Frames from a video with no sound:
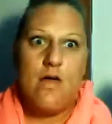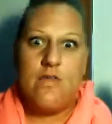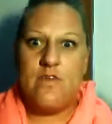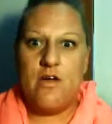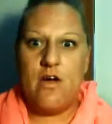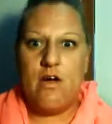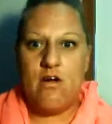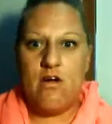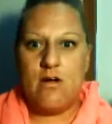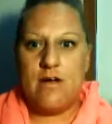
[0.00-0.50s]

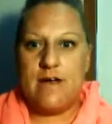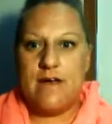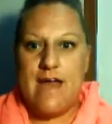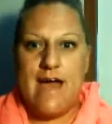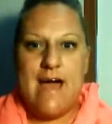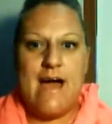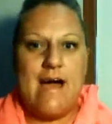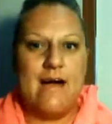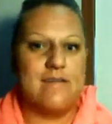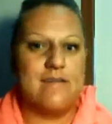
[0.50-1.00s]
there are
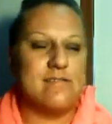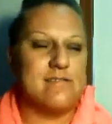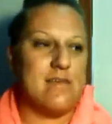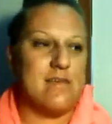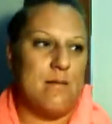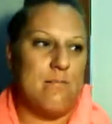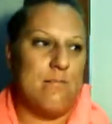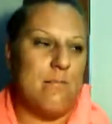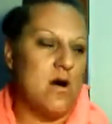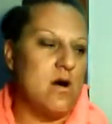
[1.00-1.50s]

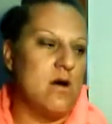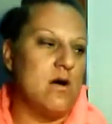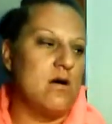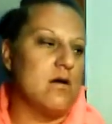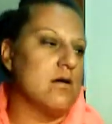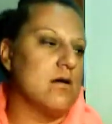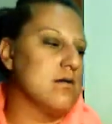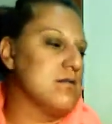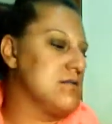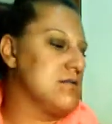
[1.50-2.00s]
gnats and
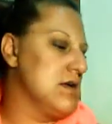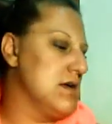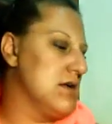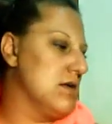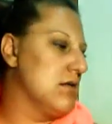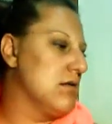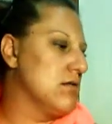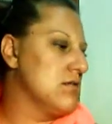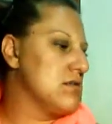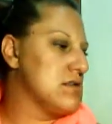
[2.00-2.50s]
bugs
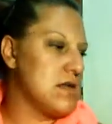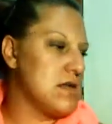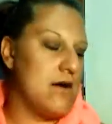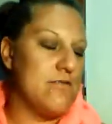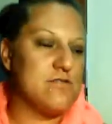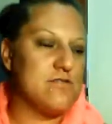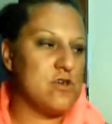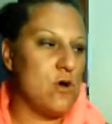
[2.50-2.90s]
and stuff.